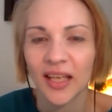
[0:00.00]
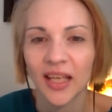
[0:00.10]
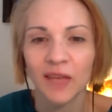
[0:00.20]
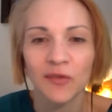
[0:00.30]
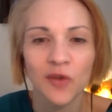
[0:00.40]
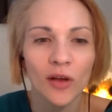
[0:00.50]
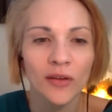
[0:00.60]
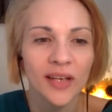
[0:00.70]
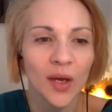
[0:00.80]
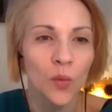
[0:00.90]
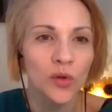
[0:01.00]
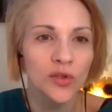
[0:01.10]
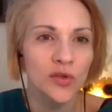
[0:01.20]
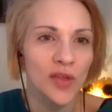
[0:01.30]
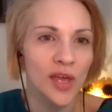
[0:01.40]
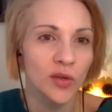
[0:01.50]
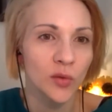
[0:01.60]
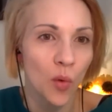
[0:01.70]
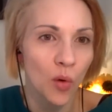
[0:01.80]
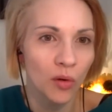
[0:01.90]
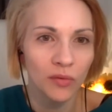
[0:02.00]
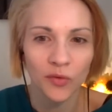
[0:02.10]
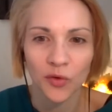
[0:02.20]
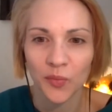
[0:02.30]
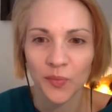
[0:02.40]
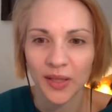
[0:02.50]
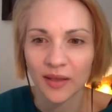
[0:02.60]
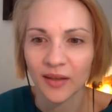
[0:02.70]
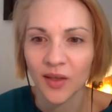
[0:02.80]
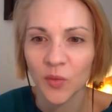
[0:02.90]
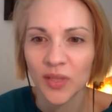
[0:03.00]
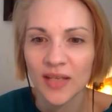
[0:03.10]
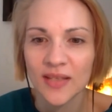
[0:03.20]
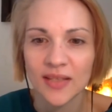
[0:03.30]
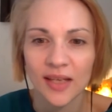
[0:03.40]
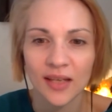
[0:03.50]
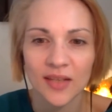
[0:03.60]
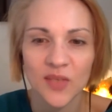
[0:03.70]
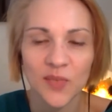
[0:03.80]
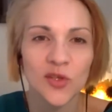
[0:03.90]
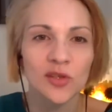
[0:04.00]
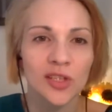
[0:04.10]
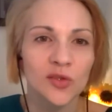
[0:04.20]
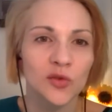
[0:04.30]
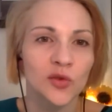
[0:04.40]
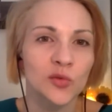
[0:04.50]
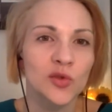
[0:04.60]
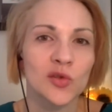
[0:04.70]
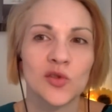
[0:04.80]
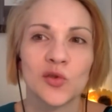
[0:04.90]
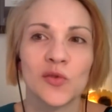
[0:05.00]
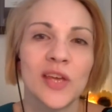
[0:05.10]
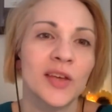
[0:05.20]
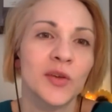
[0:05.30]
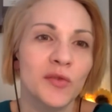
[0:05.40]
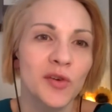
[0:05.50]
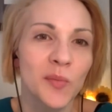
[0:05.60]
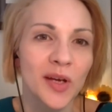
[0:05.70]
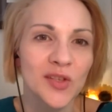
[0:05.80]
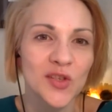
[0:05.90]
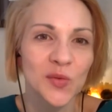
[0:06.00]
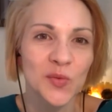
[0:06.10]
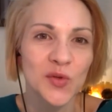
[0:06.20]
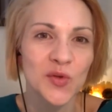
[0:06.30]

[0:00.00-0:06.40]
If not, I want to thank you all for being here with us, and especially to you, Joshua. Thank you very much. It was